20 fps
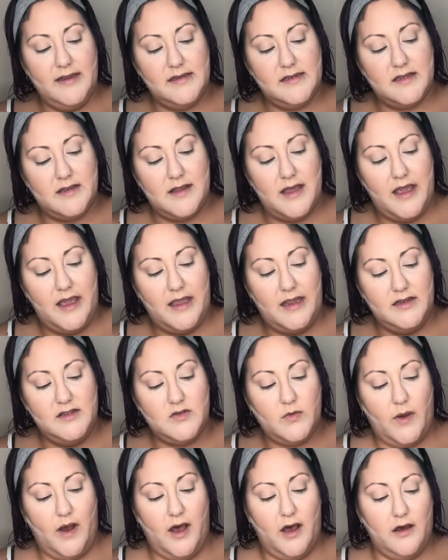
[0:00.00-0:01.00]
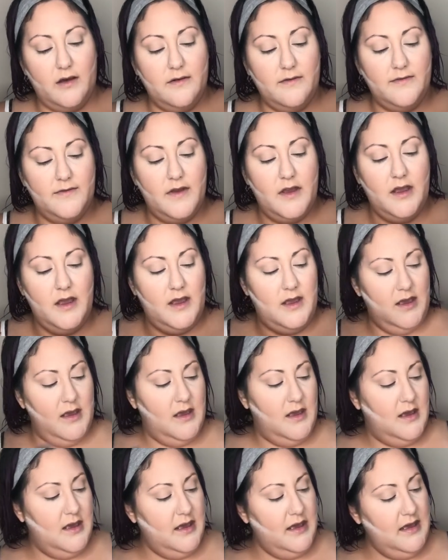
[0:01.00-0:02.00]
into the A12
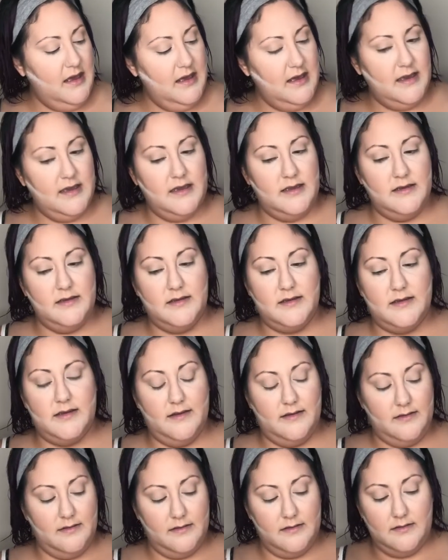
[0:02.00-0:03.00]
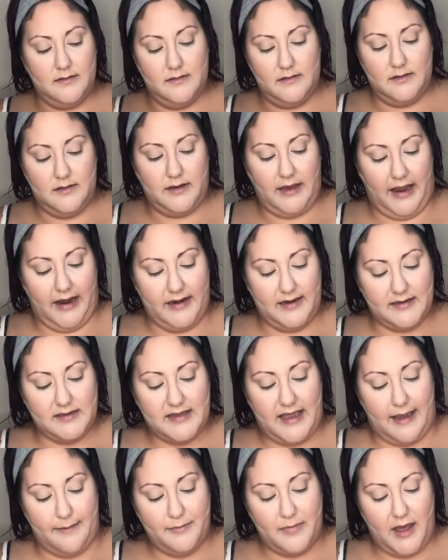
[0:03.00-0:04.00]
and kind of
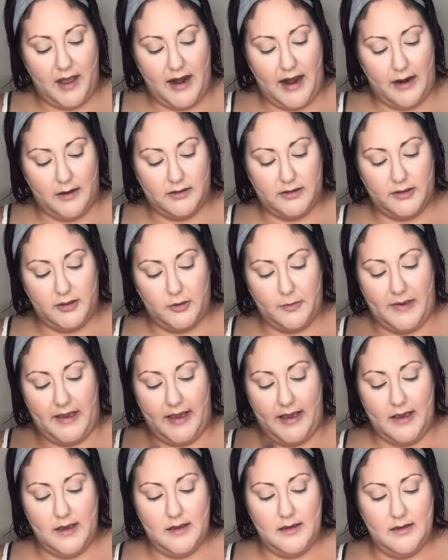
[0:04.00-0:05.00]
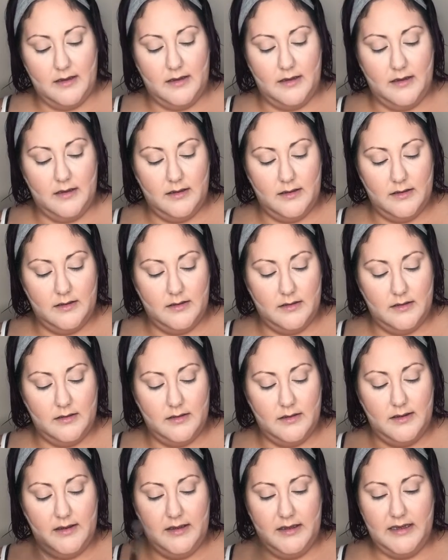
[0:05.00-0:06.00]
tap that out a little bit.
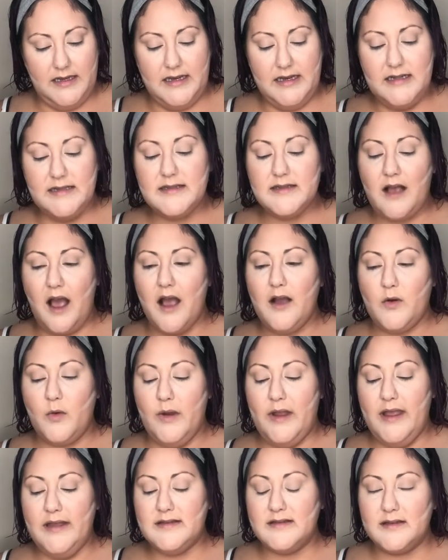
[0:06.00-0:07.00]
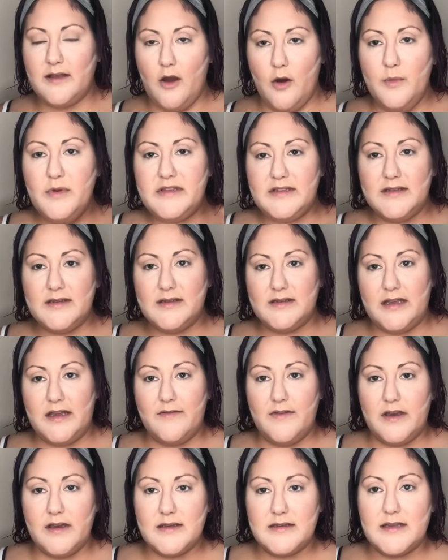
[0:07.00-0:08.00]
And it's got, it's almost
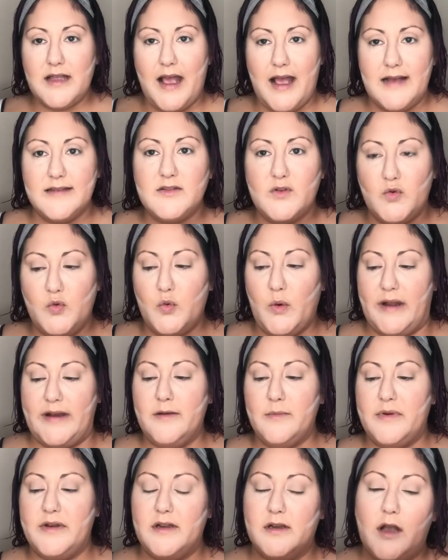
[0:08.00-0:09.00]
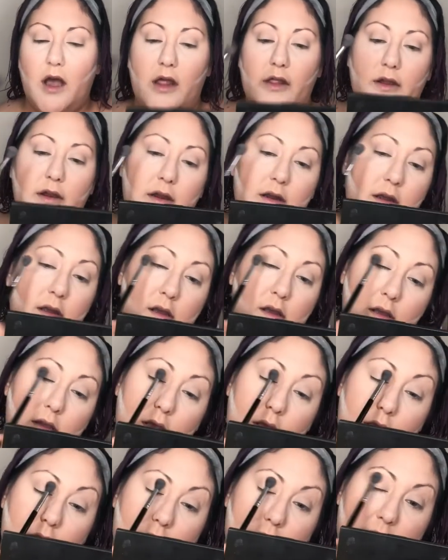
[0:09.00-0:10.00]
deceiving because it has quite a bit of color,
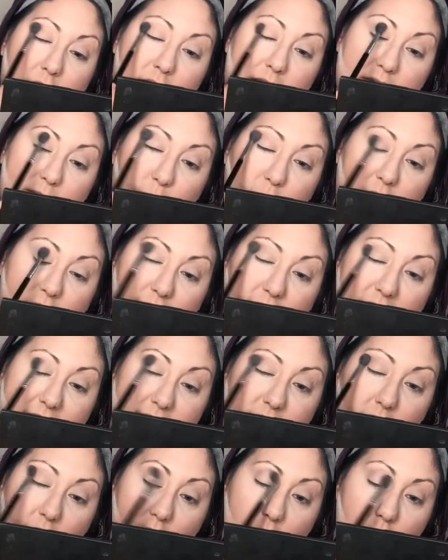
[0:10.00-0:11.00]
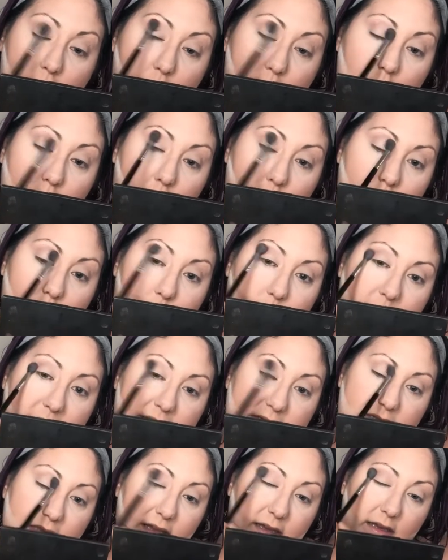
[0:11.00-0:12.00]
this Buon Fresco, but
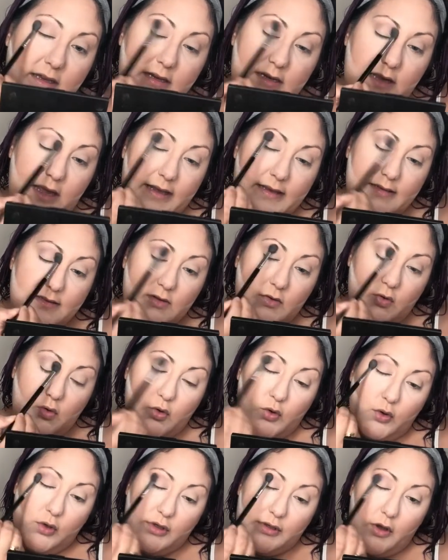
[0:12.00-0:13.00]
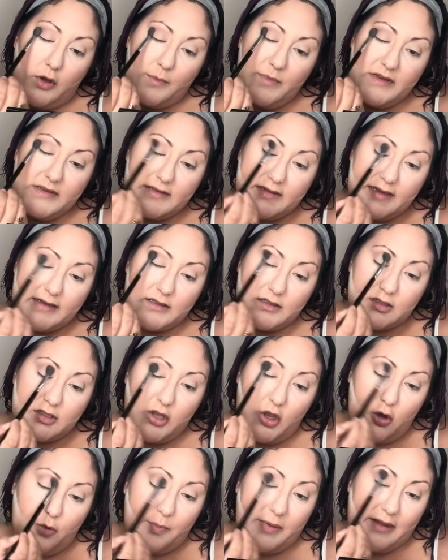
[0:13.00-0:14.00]
it's like a nice, cool, almost like
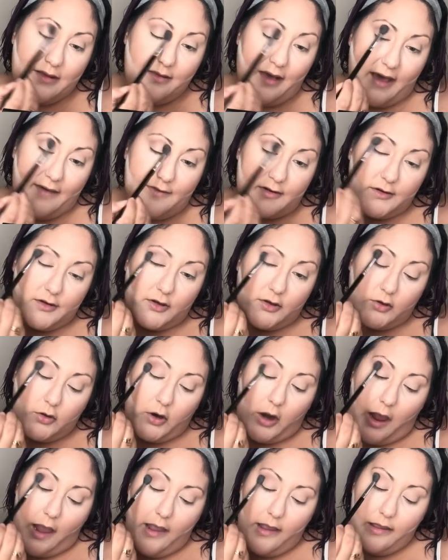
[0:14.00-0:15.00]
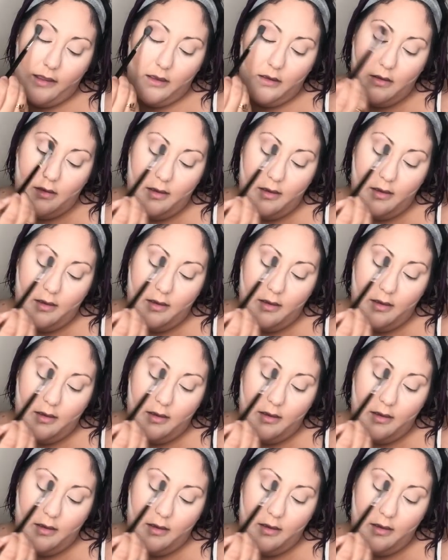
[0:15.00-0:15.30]
taupey lavender gray.